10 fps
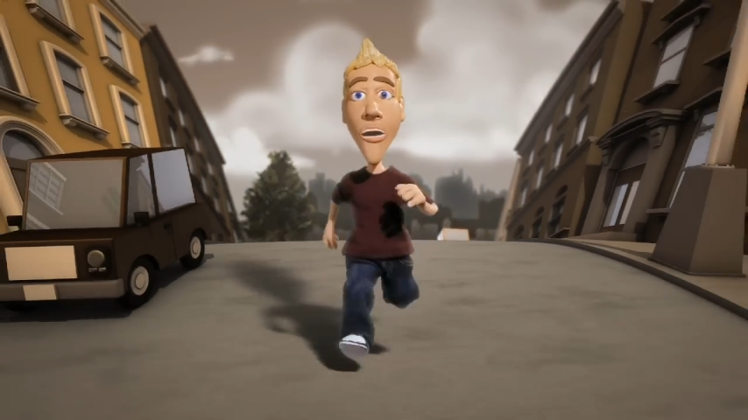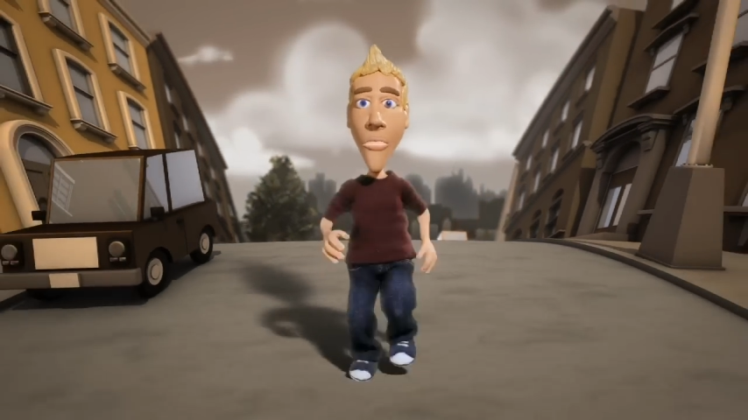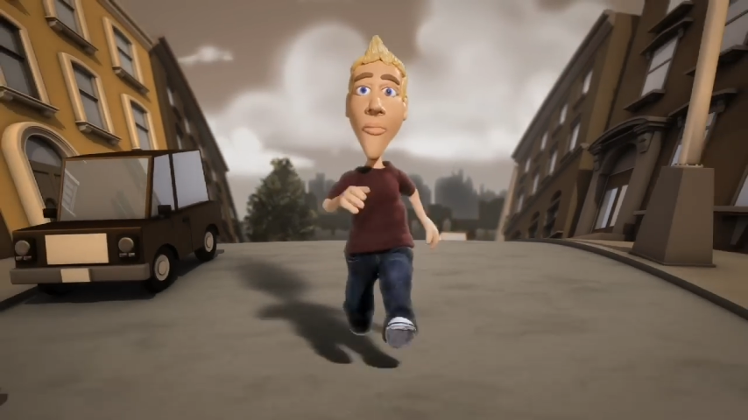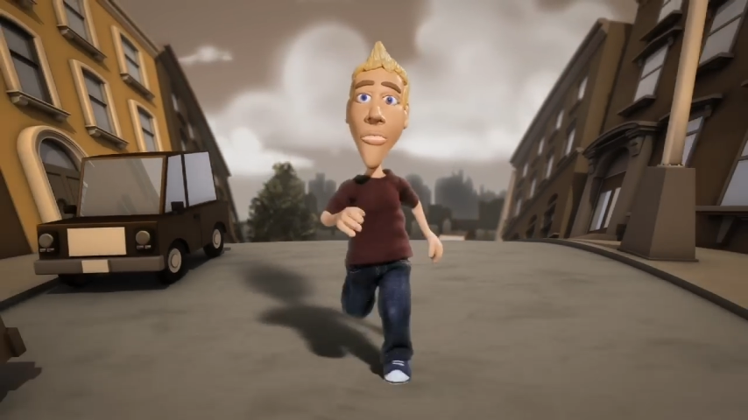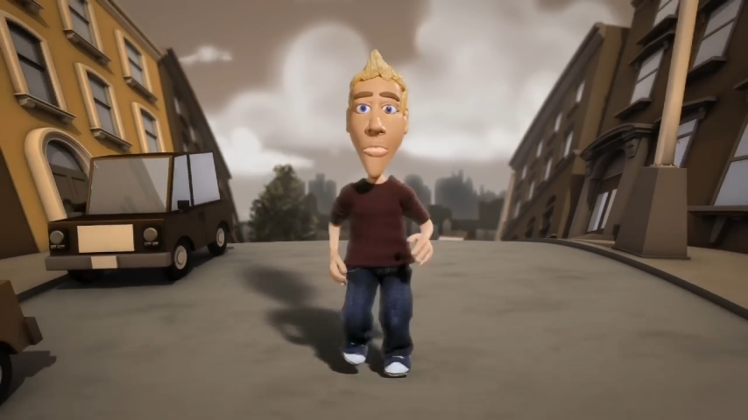that
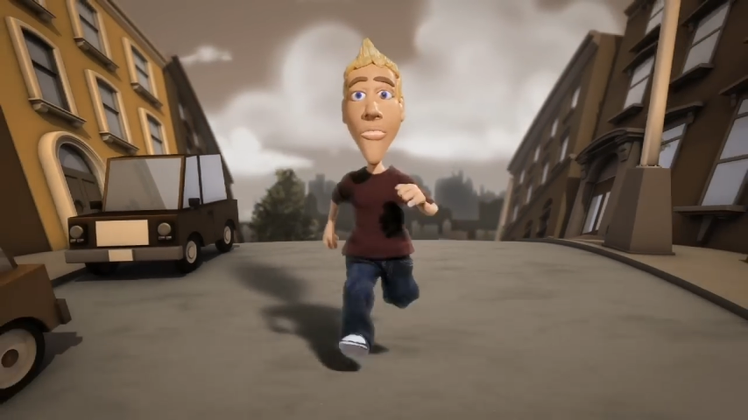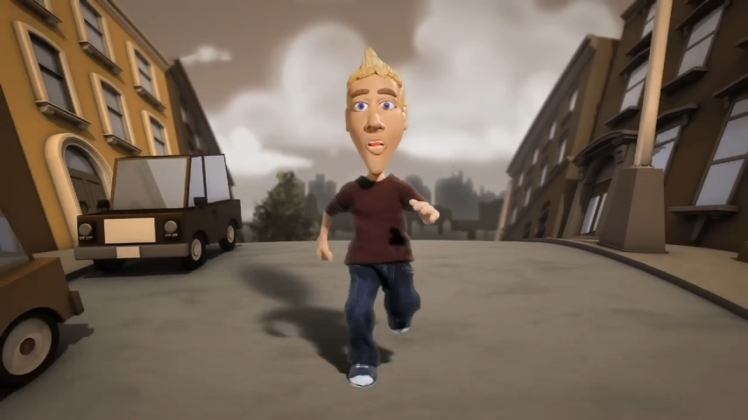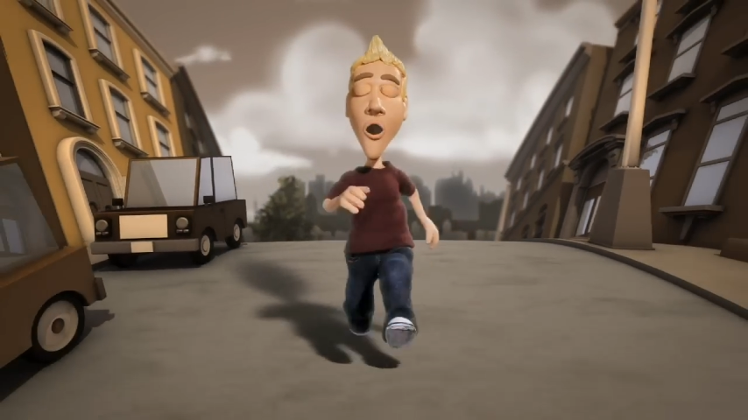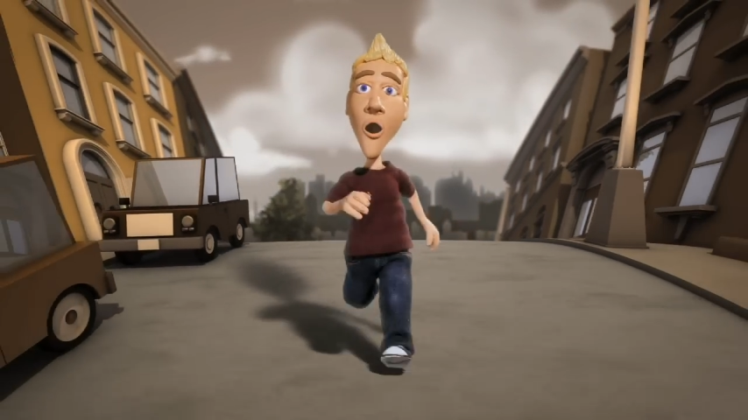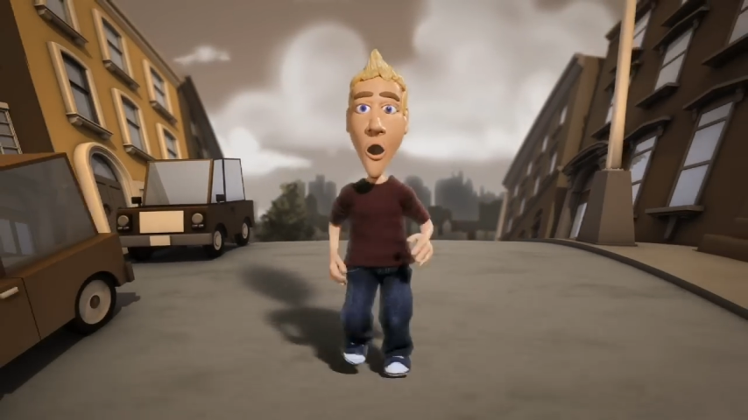is based on
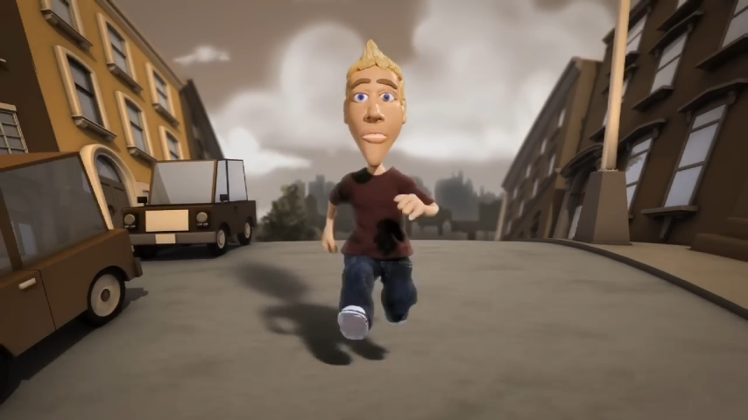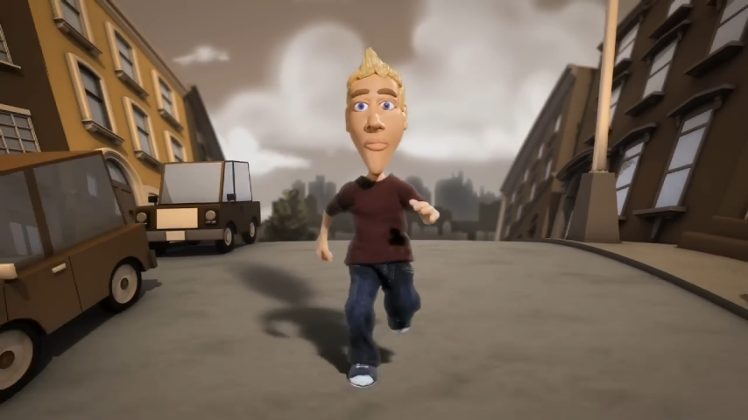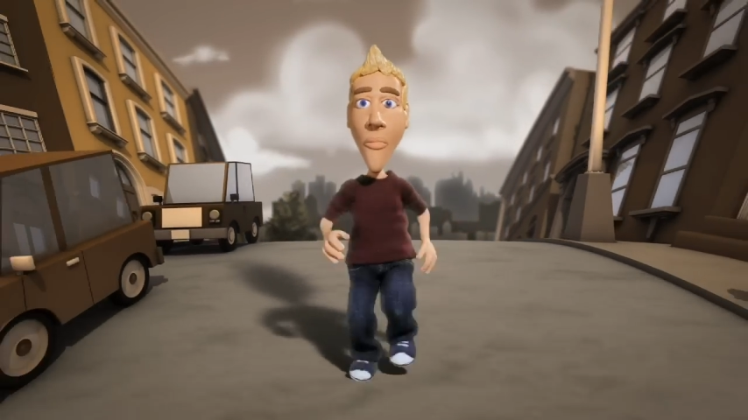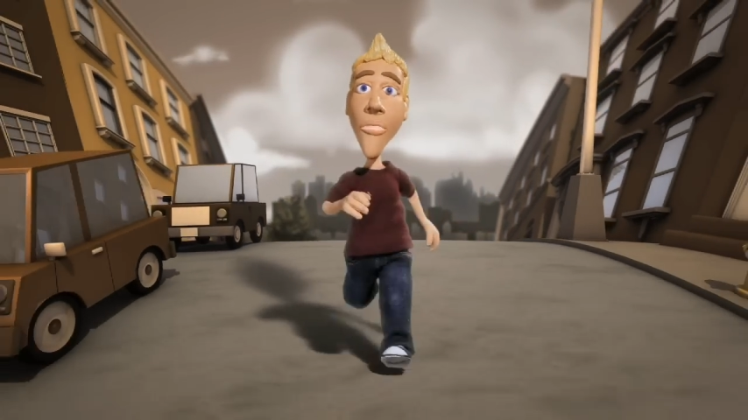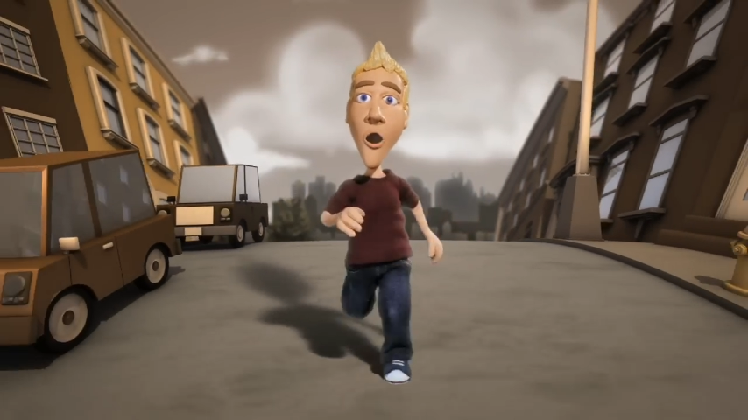thought
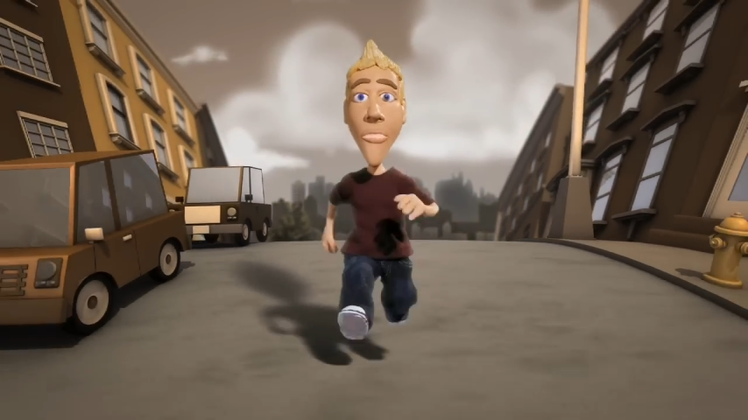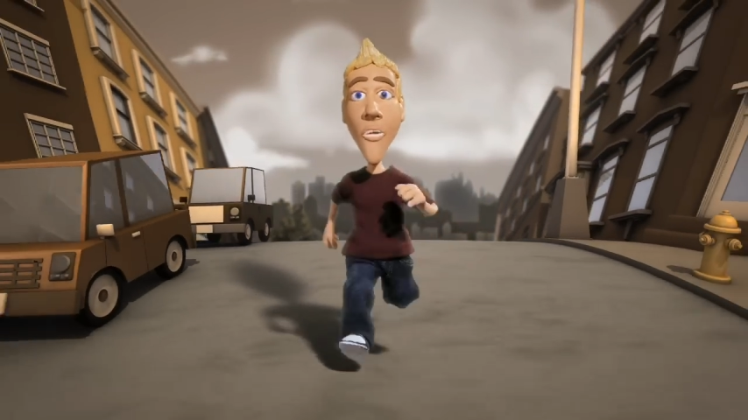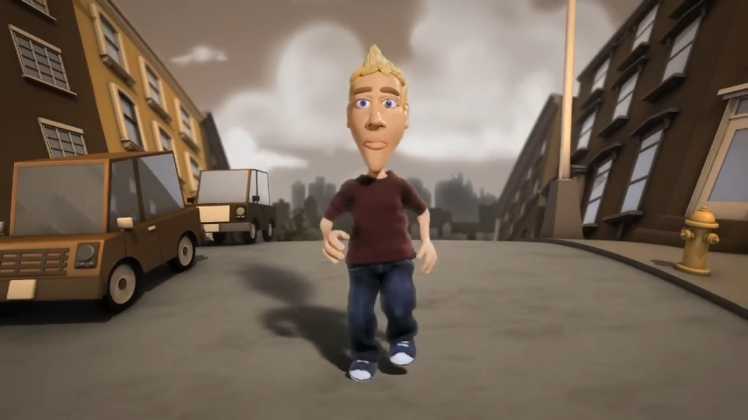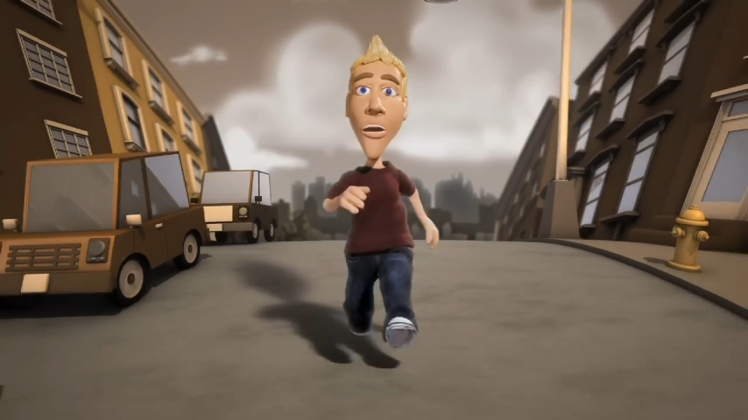and not